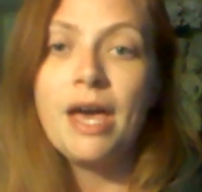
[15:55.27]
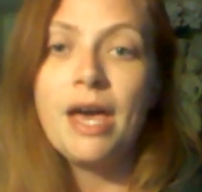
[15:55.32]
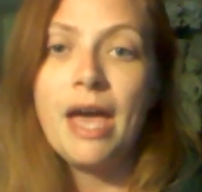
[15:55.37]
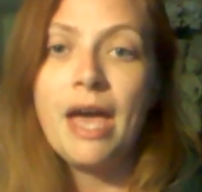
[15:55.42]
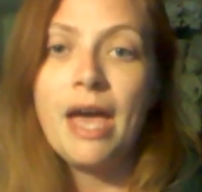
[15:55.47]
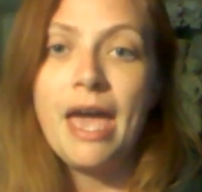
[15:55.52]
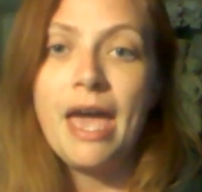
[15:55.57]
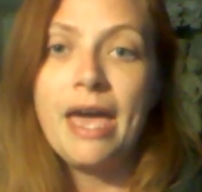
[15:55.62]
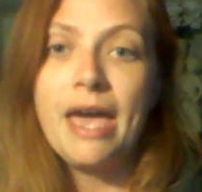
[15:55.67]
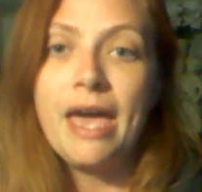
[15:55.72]

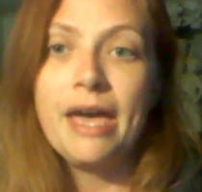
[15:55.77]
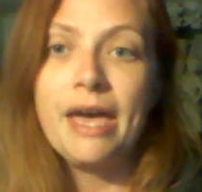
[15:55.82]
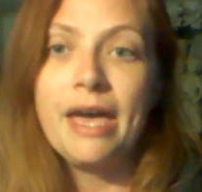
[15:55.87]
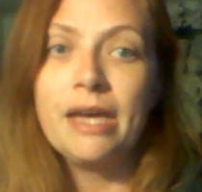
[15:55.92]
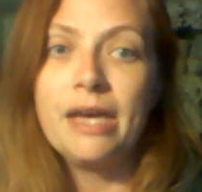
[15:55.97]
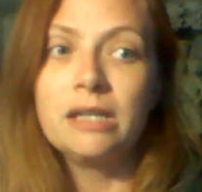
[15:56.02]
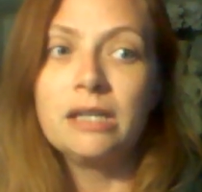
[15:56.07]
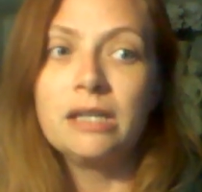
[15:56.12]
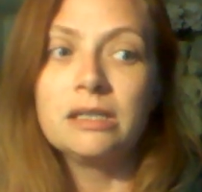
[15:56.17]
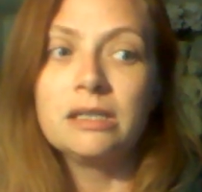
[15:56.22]

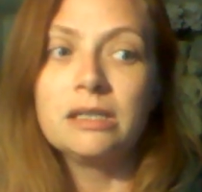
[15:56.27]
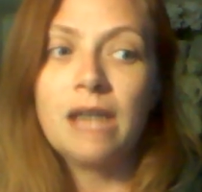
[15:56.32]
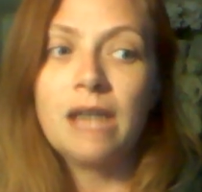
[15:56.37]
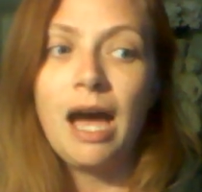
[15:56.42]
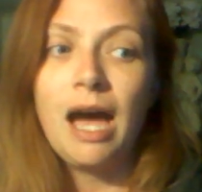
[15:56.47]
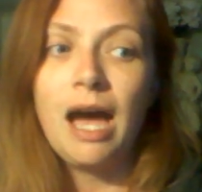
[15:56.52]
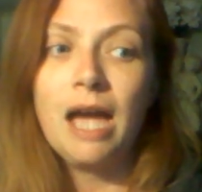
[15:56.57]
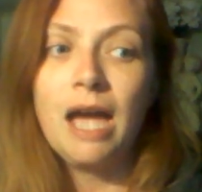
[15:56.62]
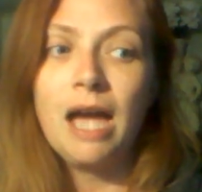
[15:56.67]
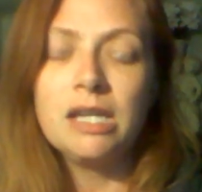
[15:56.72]
And,
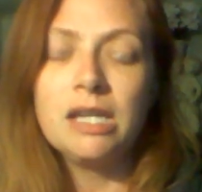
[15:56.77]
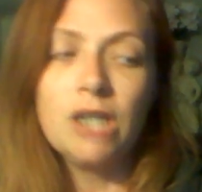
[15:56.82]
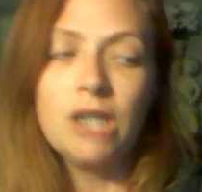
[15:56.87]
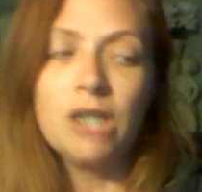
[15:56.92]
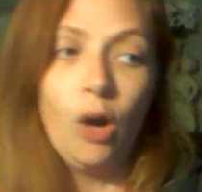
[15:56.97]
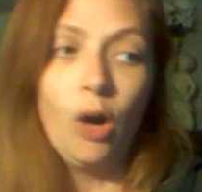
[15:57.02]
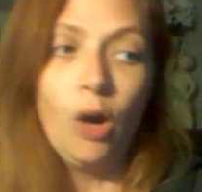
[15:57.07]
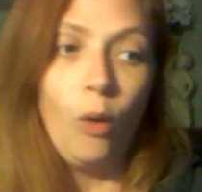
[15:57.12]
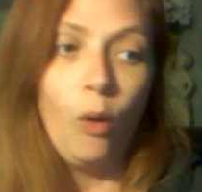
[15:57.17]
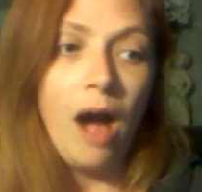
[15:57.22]
you
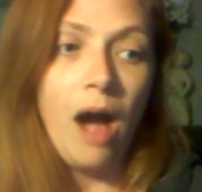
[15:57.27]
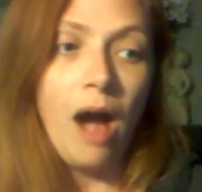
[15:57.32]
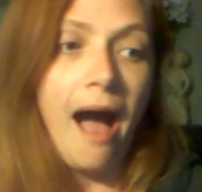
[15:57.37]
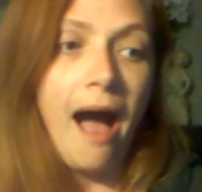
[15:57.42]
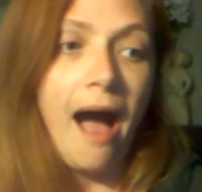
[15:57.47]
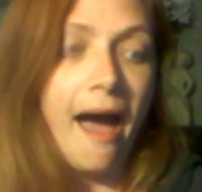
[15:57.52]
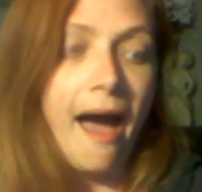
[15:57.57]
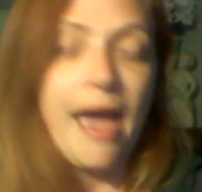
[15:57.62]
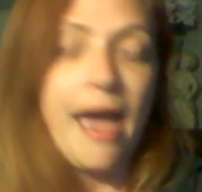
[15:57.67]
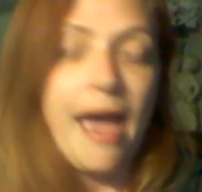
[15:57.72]
know,
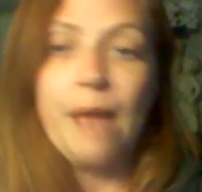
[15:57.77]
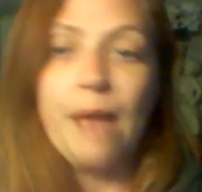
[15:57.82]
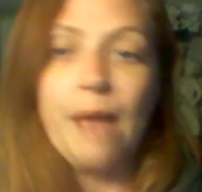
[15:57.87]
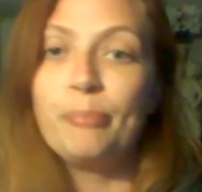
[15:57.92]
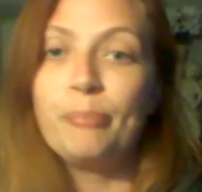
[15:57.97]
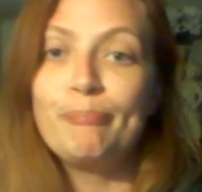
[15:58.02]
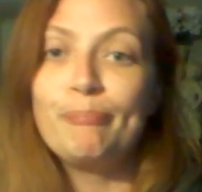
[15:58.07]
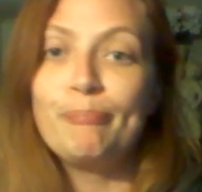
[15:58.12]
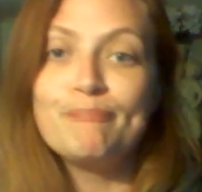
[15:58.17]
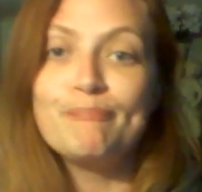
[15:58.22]
I
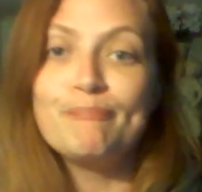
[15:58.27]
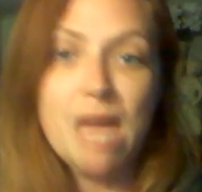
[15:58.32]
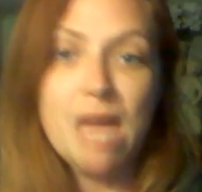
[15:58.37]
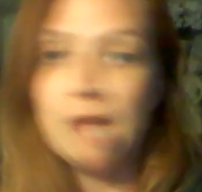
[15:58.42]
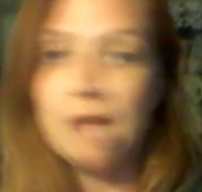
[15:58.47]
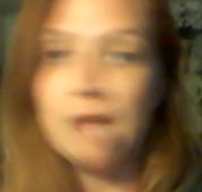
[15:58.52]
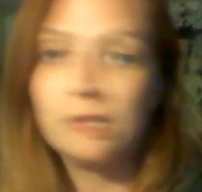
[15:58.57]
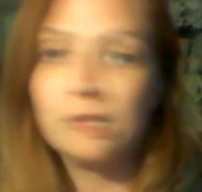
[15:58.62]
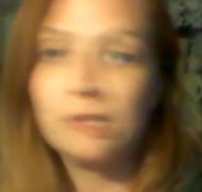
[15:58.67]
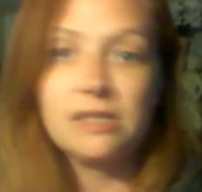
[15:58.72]
made
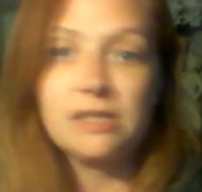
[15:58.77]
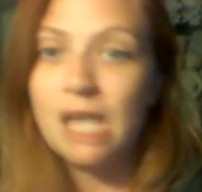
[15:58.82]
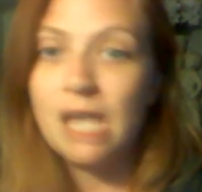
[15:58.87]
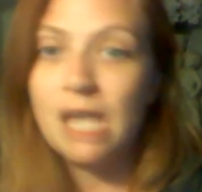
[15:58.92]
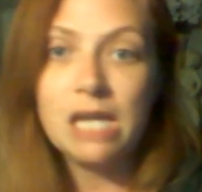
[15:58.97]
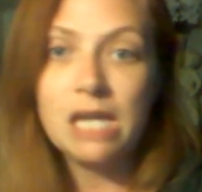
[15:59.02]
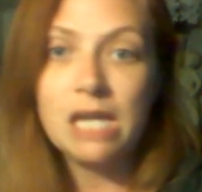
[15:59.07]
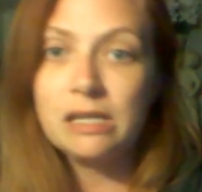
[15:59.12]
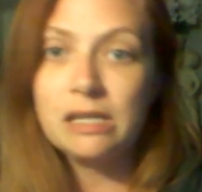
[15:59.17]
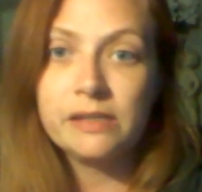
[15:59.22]

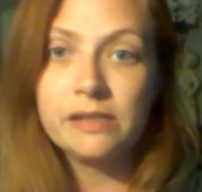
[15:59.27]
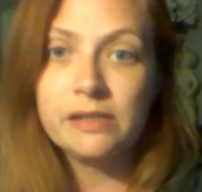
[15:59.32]
mistakes